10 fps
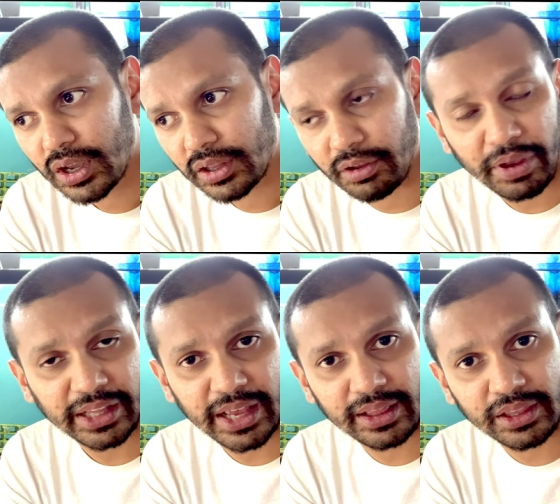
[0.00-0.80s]
the way
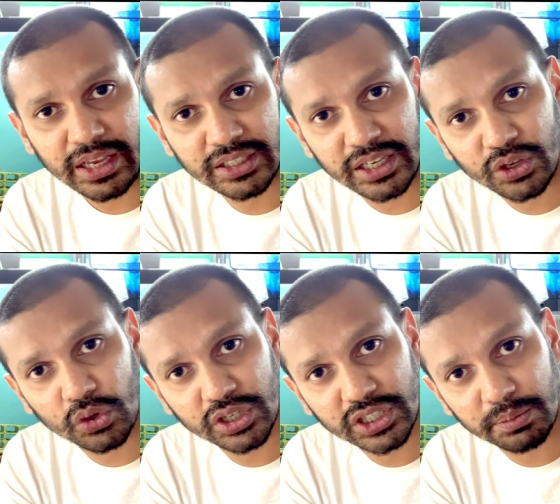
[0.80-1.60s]
that these
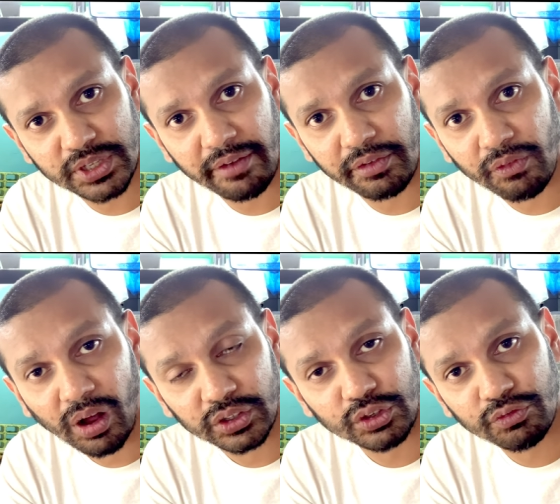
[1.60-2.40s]
ecosystems have
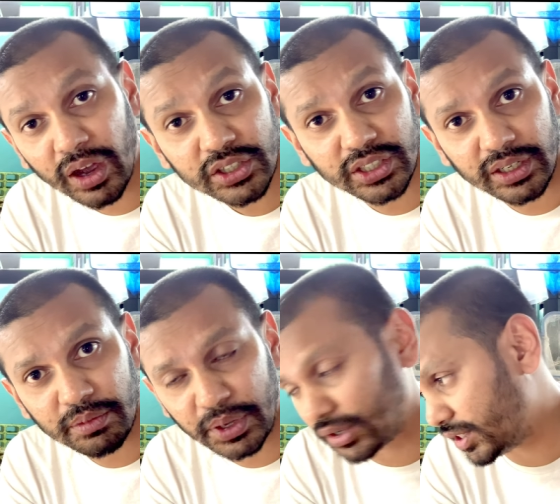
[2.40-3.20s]
evolved to function
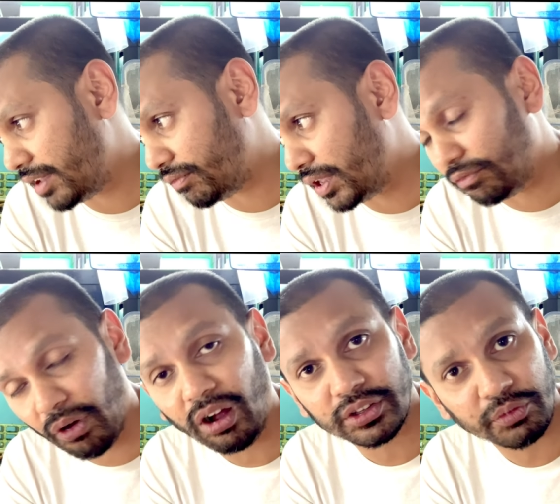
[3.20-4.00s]
because they've
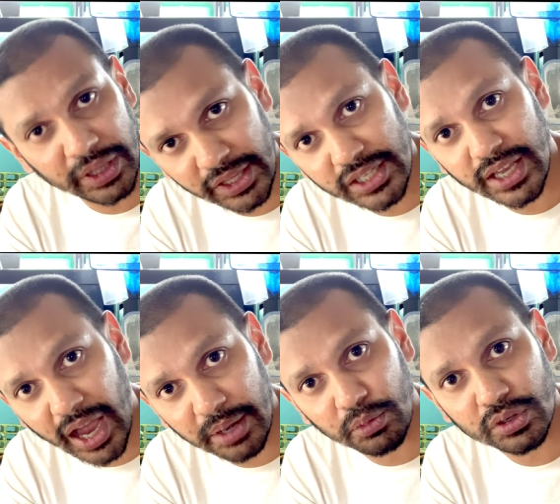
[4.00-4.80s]
evolved with these
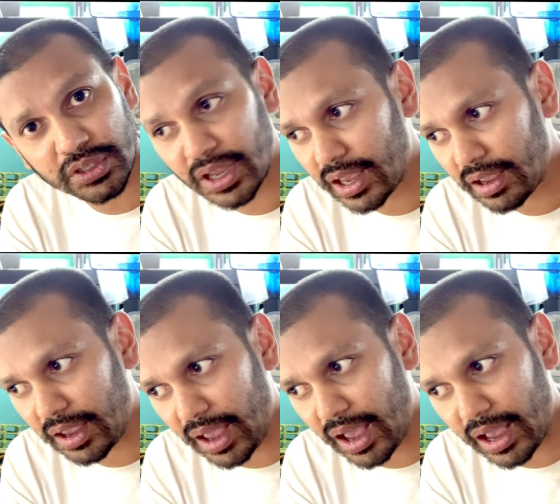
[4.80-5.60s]
animals
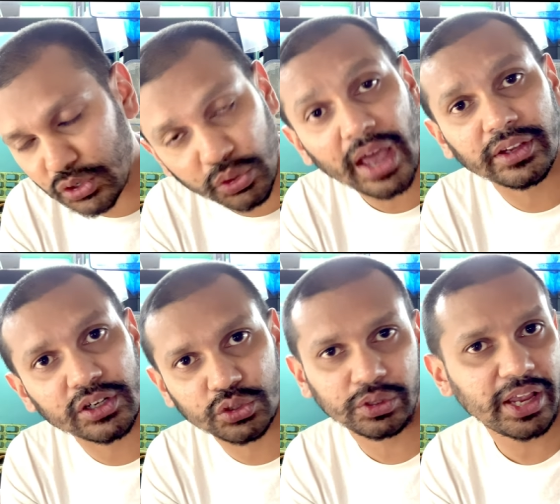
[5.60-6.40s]
together.
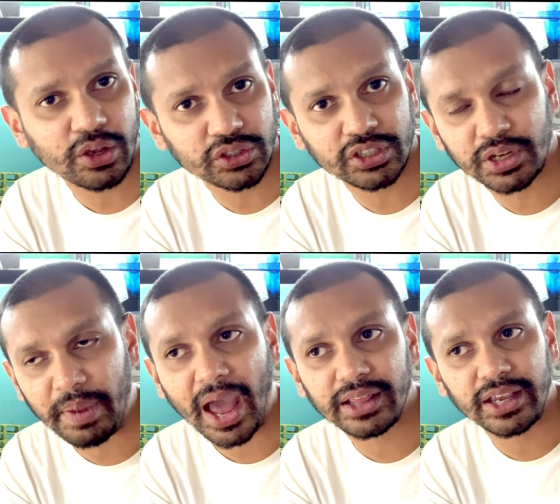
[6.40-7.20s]
So the ecosystem
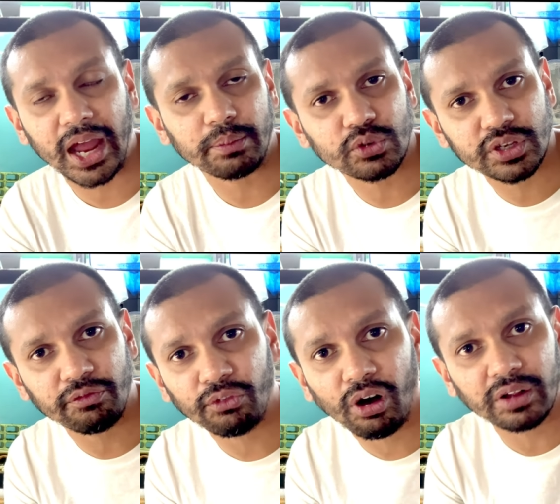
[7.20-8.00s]
and the animals
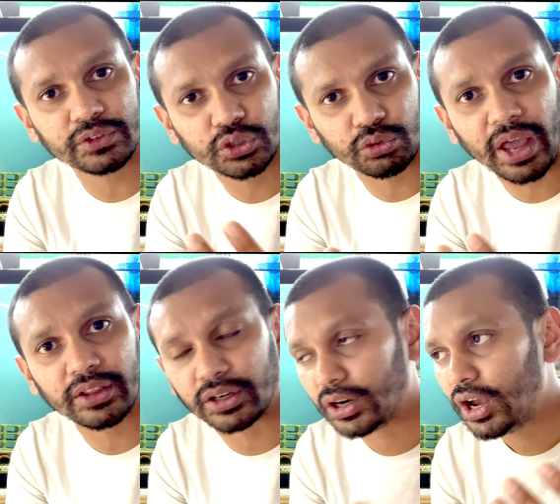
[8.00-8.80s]
evolved
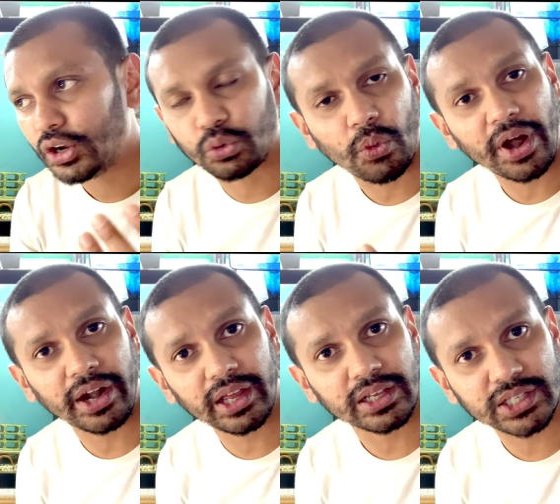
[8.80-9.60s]
together to where
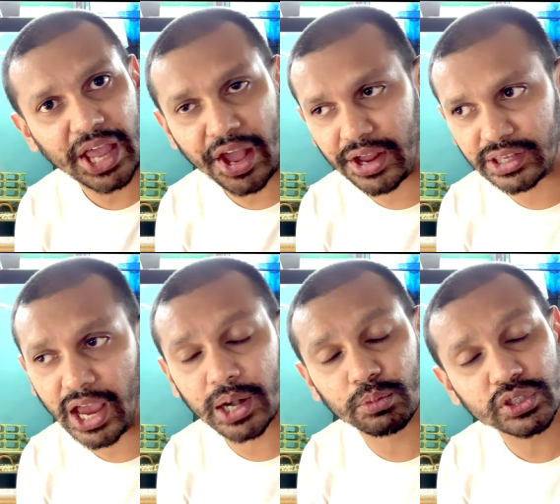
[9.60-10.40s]
it is. And the
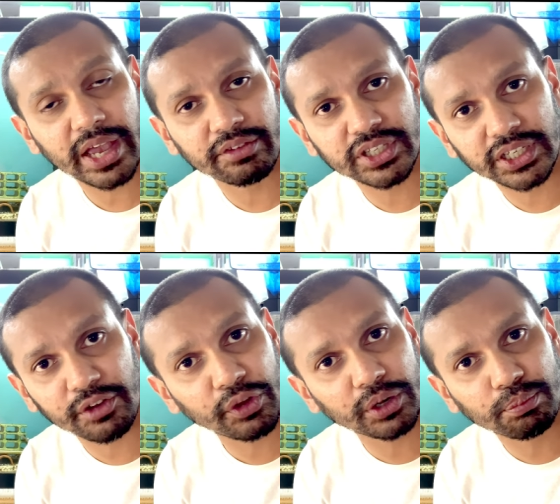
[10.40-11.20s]
animals have a
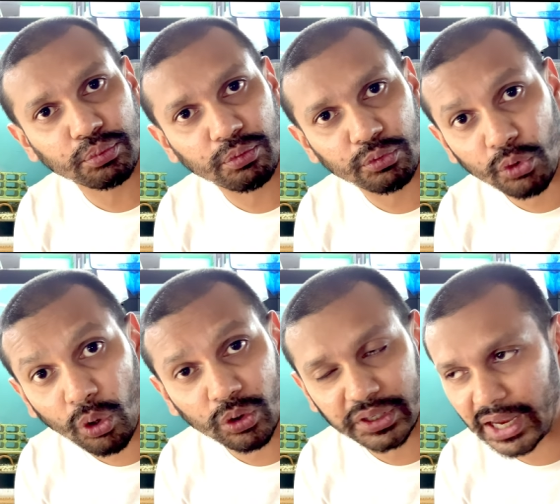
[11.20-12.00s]
significant
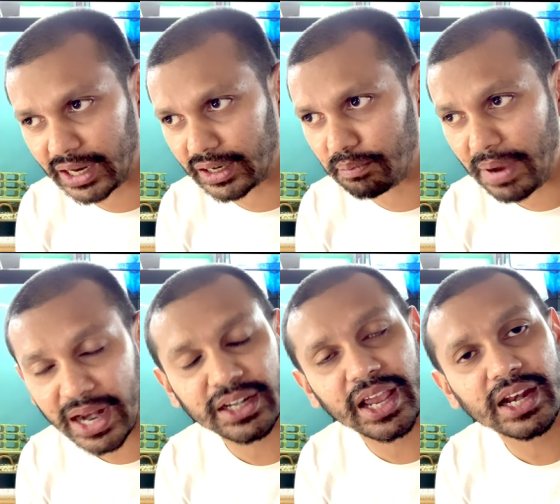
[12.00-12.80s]
role in
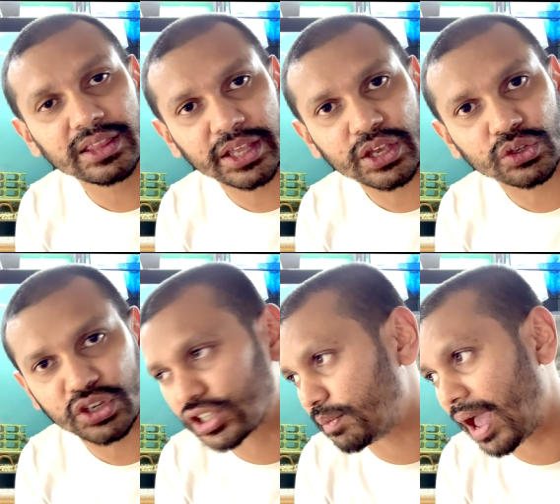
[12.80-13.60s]
maintaining the
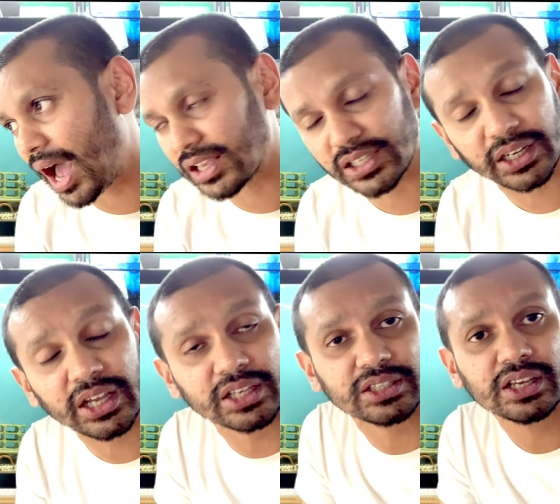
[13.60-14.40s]
ecosystem as it
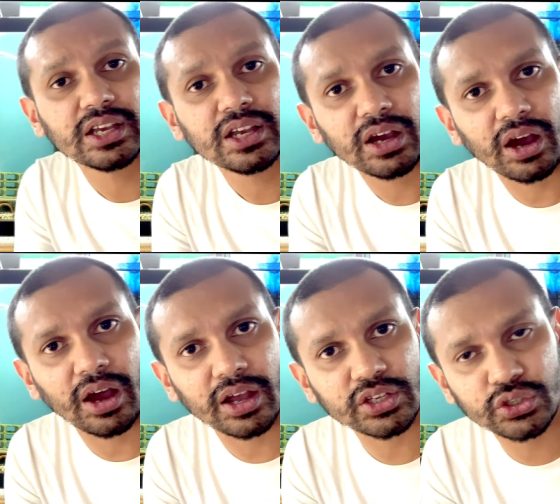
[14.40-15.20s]
is.
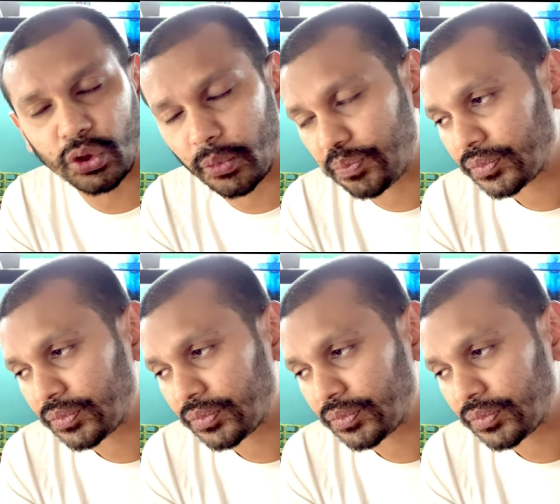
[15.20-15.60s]
Uh, so